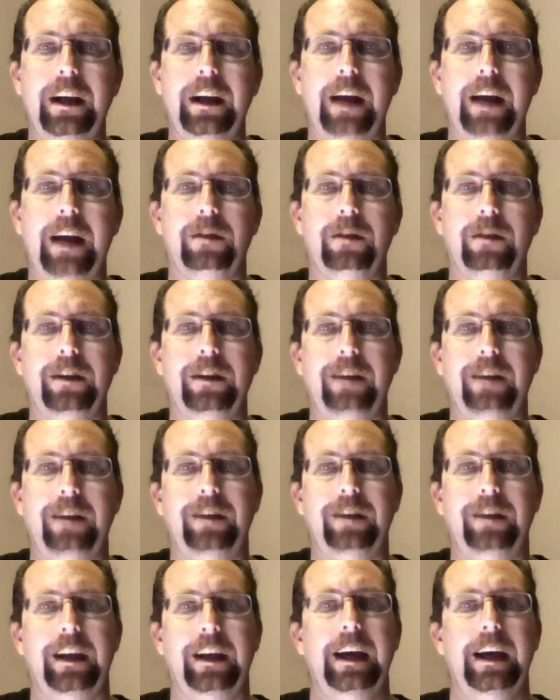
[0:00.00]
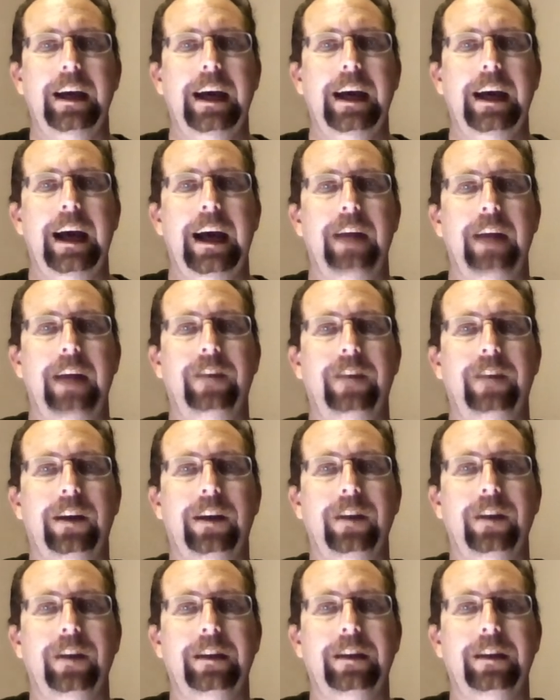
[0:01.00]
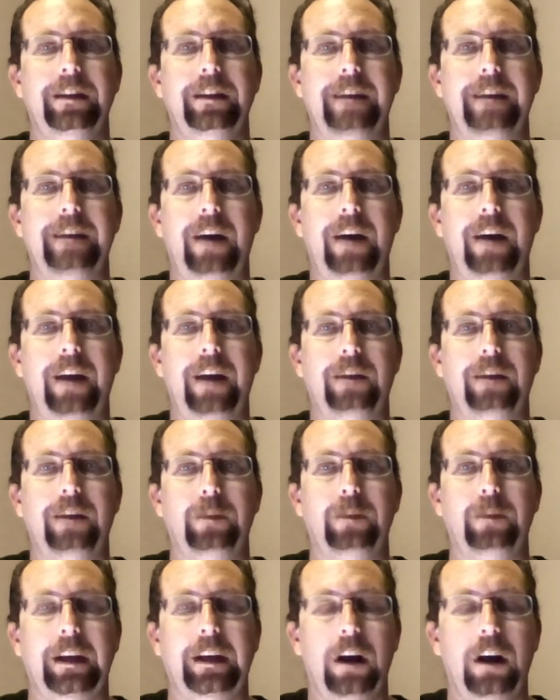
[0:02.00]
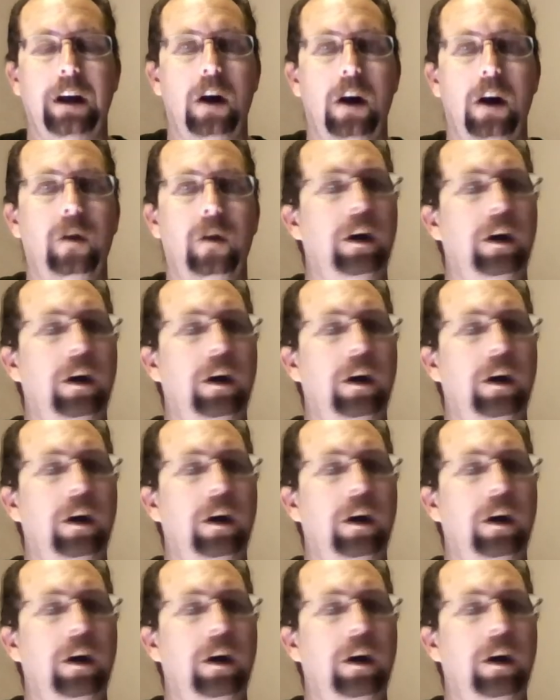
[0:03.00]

and we're testing and figuring things out as we go.